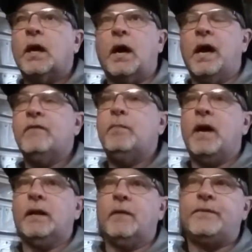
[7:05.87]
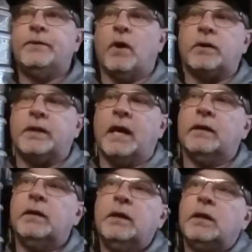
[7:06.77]
Everybody loves the Dark
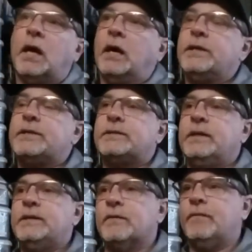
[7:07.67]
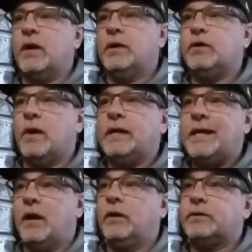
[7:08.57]
Den. He's a very great
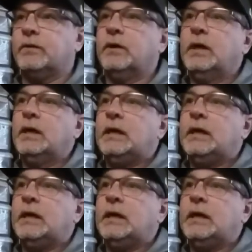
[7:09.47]
character.